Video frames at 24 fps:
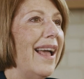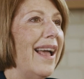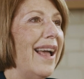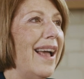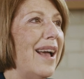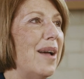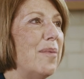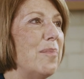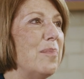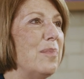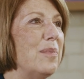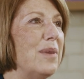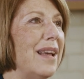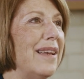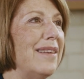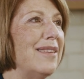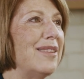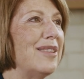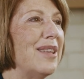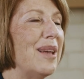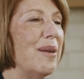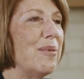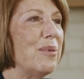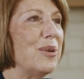Mm-hmm.
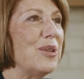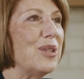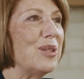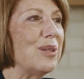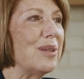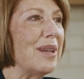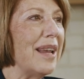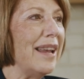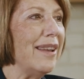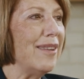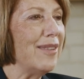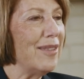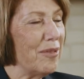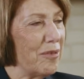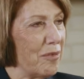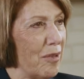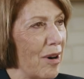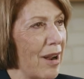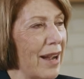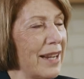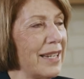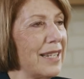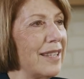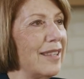There was, in
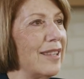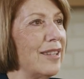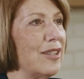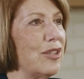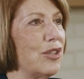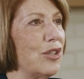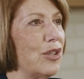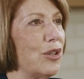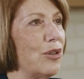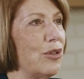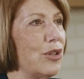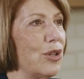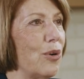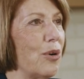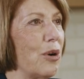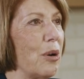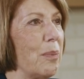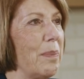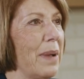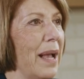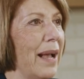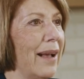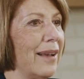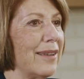writing this, you talk
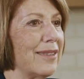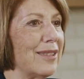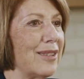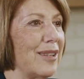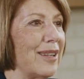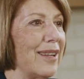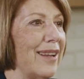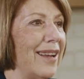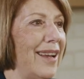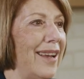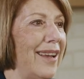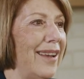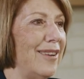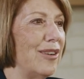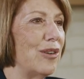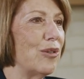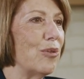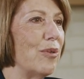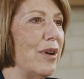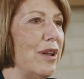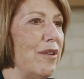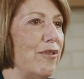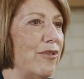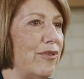about the
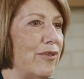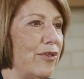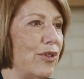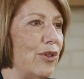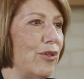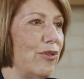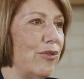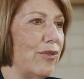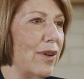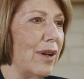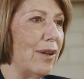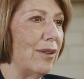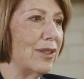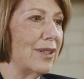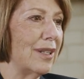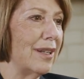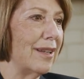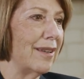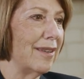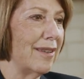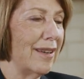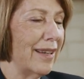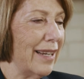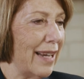grief you felt,
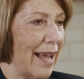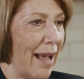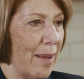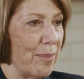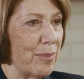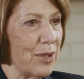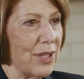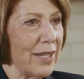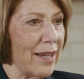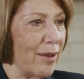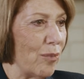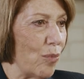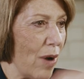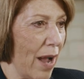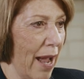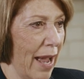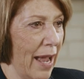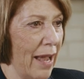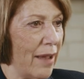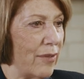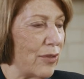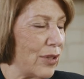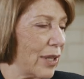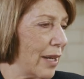and it comes in
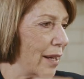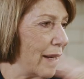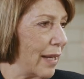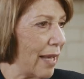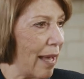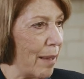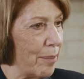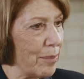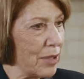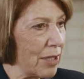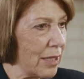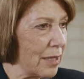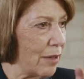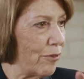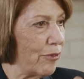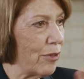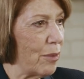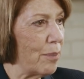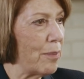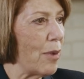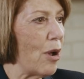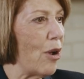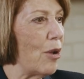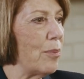waves and it comes at
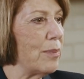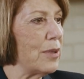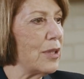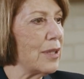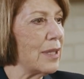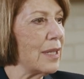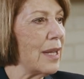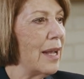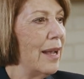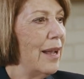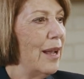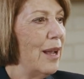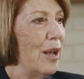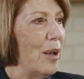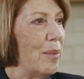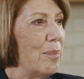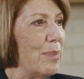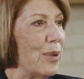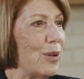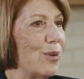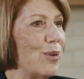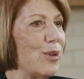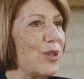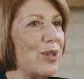different moments,
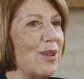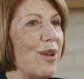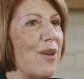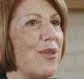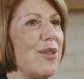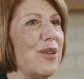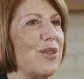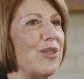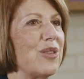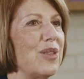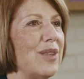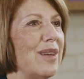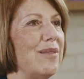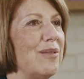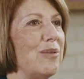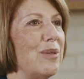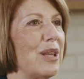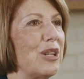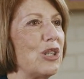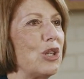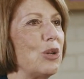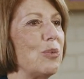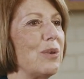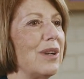but also
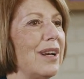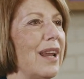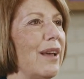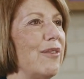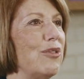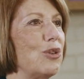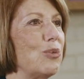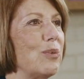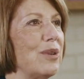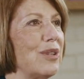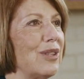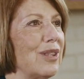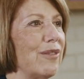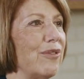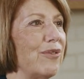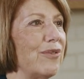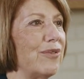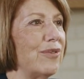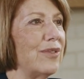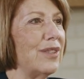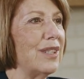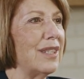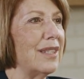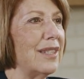that you were left with the
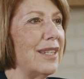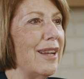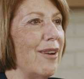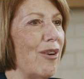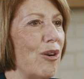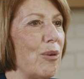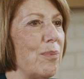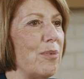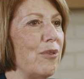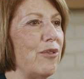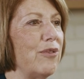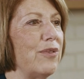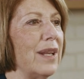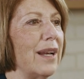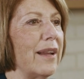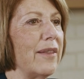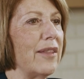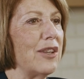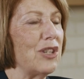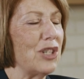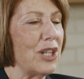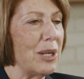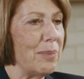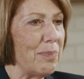terrible
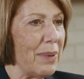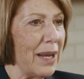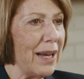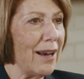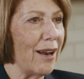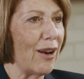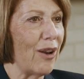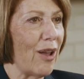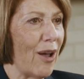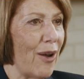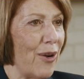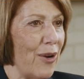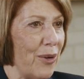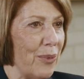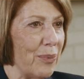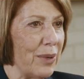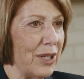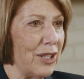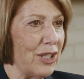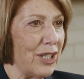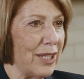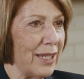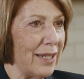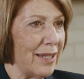feeling that she'd been alone
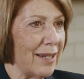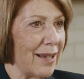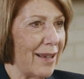when she